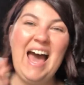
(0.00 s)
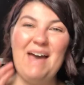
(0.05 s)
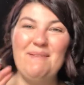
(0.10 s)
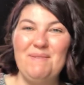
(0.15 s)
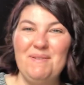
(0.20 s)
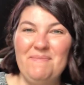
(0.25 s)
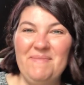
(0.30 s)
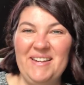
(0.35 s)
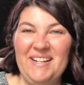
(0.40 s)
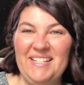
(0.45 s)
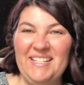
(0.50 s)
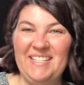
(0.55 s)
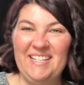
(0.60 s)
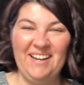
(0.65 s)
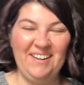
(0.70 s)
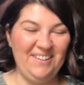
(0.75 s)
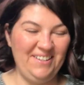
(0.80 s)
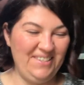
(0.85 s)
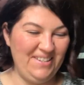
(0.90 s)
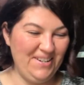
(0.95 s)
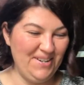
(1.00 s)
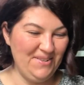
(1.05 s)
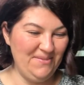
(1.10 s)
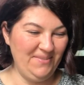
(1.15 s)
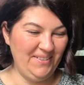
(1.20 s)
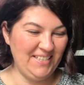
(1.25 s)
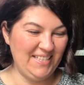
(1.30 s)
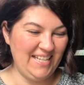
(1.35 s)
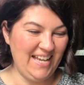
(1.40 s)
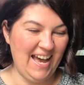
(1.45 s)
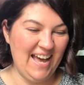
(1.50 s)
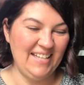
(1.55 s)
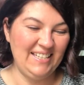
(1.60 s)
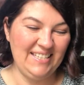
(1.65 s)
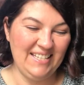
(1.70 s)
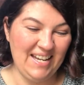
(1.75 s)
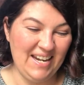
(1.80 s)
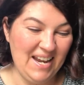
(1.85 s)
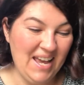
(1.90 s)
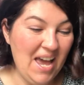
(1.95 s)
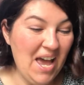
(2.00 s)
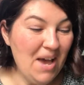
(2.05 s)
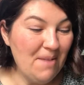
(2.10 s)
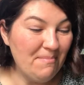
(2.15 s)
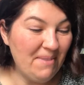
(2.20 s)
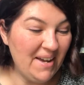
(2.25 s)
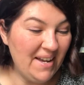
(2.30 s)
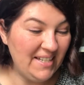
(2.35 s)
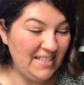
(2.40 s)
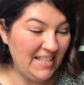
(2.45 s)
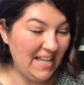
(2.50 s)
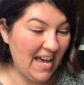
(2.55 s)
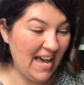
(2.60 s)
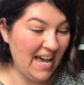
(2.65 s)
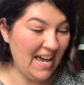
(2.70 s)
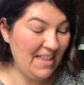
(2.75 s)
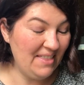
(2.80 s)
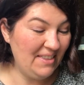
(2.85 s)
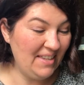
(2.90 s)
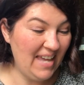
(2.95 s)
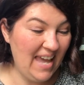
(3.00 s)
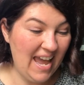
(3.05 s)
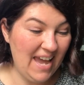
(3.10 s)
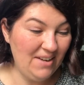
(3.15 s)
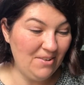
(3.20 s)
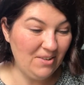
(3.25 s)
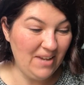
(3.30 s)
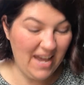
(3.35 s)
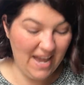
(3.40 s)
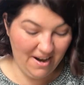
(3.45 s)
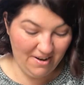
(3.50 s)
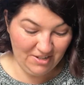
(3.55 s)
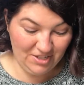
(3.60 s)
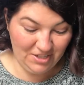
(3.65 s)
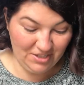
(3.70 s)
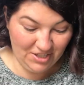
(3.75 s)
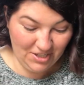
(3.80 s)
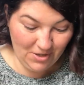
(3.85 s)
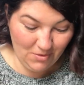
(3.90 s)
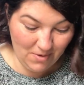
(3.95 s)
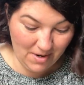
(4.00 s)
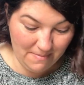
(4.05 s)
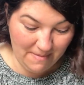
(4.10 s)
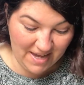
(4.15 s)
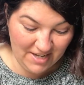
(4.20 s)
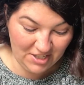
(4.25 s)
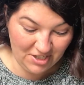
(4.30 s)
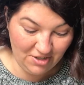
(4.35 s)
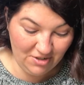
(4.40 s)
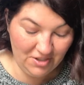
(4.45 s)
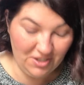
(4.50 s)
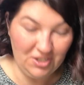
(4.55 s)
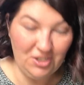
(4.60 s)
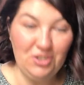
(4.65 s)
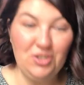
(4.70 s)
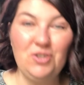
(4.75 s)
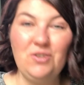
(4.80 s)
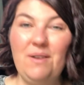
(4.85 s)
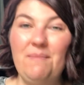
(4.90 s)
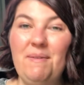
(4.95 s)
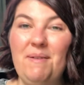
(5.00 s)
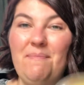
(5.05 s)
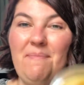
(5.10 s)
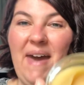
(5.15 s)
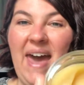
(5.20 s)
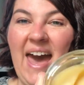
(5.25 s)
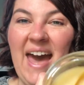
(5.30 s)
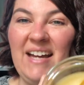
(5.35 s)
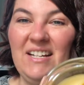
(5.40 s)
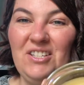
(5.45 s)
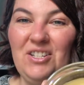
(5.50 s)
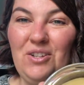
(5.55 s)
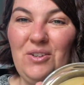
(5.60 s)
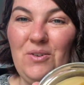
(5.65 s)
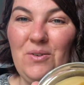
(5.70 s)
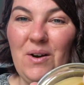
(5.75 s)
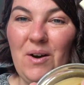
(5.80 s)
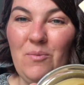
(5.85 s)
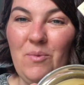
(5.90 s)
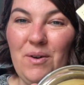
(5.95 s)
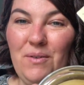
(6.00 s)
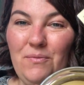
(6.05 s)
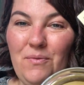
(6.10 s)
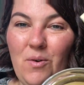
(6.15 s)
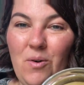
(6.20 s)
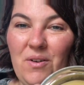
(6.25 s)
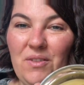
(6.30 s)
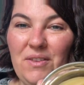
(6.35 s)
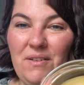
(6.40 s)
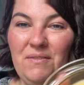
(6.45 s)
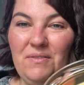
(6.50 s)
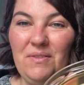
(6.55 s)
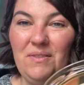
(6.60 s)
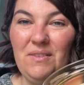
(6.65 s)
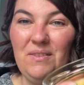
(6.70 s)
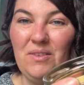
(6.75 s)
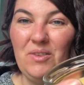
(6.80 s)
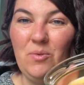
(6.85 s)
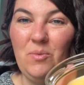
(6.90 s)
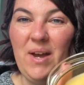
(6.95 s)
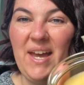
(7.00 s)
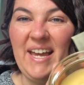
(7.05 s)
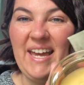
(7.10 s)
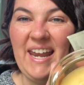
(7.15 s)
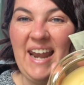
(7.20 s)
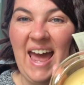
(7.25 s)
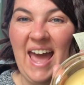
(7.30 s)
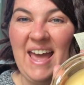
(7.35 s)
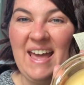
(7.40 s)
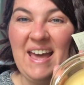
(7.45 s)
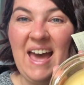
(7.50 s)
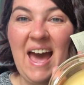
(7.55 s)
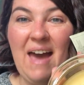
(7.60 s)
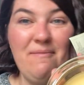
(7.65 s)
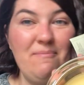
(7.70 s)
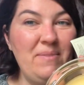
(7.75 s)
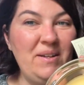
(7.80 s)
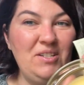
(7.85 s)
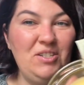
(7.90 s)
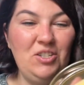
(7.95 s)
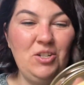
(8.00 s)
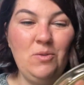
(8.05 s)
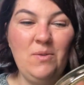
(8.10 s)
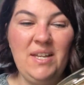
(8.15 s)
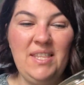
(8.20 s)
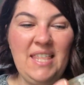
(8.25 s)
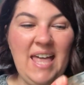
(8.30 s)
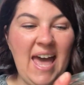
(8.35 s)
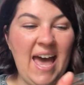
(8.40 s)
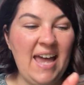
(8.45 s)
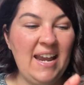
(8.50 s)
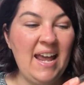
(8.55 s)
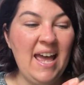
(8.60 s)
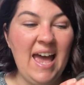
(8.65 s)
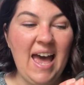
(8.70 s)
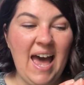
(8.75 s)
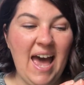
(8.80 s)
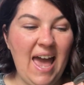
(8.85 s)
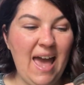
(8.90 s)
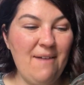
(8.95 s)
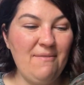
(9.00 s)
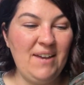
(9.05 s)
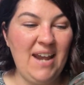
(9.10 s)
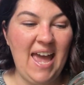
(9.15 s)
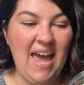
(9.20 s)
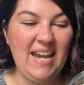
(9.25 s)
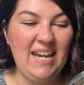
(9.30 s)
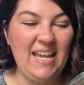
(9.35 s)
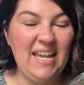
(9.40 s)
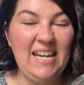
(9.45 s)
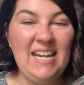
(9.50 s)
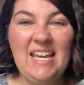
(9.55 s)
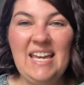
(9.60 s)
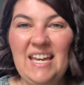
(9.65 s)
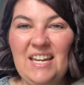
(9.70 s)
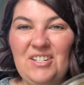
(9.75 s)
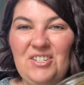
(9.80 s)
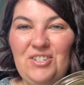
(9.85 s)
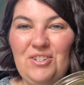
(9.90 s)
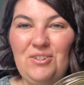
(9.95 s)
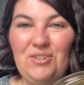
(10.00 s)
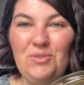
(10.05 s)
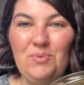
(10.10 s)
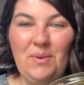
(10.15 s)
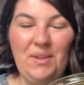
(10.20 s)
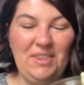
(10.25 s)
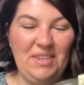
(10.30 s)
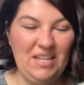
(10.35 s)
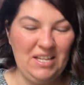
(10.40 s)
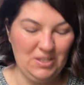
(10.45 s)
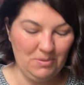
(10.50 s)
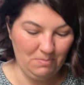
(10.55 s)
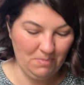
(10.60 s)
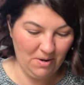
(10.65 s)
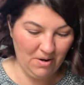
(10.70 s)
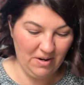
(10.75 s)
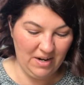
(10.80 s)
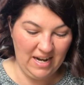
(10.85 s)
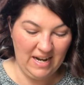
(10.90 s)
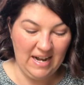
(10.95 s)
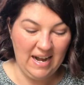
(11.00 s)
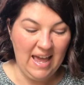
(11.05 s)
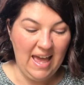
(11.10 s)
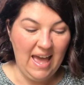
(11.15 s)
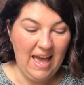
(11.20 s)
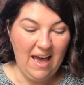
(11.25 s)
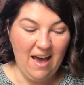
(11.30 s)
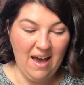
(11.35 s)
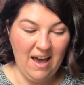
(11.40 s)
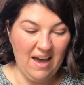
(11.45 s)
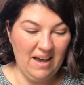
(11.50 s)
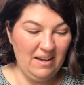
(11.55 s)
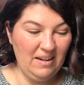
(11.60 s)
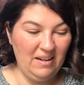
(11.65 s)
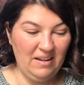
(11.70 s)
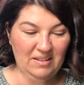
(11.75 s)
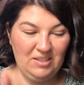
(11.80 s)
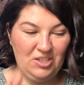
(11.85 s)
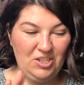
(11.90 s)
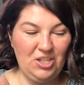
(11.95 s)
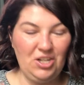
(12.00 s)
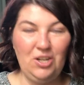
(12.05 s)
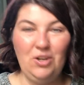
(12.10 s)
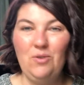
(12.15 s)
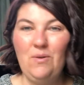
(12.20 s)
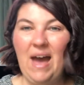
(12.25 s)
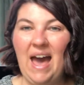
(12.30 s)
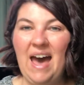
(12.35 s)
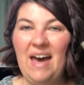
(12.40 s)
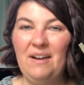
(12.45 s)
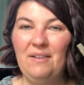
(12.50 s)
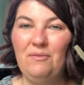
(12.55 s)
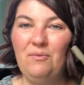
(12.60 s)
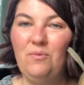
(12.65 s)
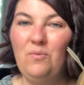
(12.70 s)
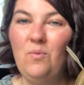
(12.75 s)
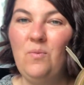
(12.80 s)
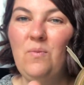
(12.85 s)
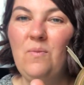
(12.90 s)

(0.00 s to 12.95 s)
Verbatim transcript: I'm in Minnesota. They're in Wisconsin. But uh, the candle is, you do want to make sure that you trim it back to a one-fourth of the wick and I, I've been doing that. I haven't had any issues with these burning uh, two out of